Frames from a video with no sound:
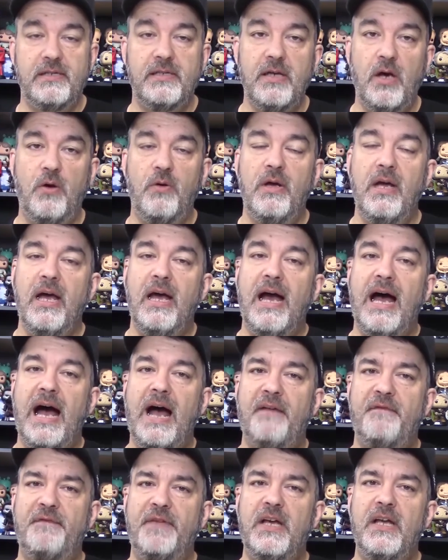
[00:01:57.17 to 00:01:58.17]
So
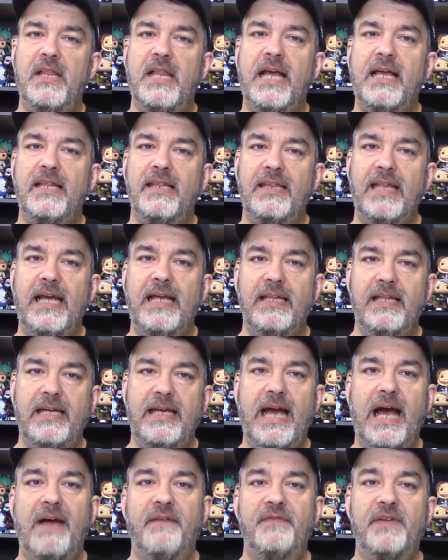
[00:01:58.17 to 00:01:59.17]
I feel like
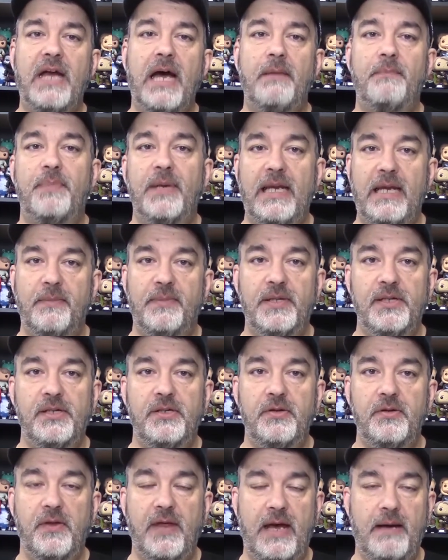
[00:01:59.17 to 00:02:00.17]
lately I've not been able to
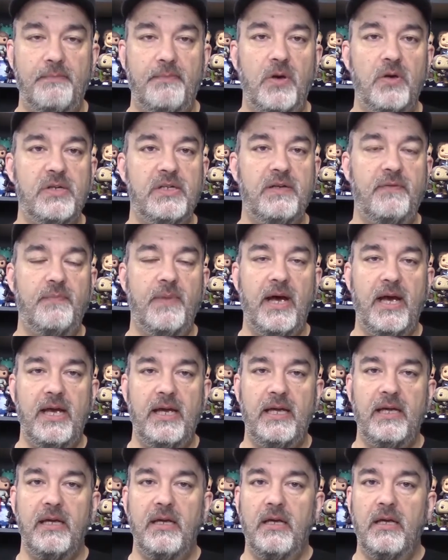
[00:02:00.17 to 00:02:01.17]
do that. Most of
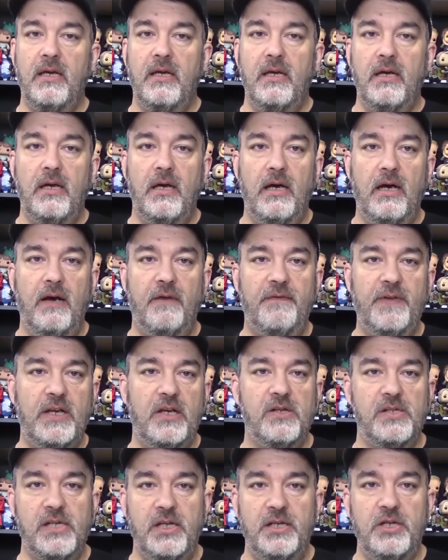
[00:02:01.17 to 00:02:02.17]
my
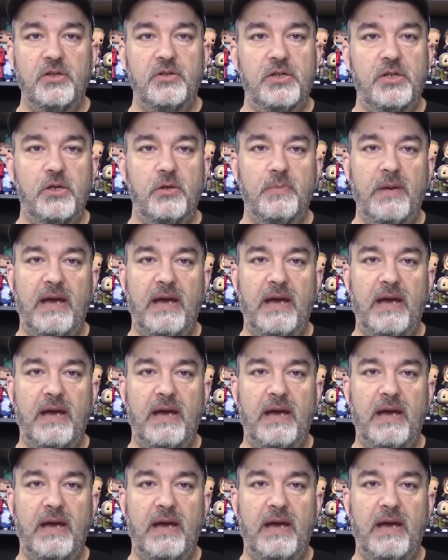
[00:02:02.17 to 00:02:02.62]
videos on YouTube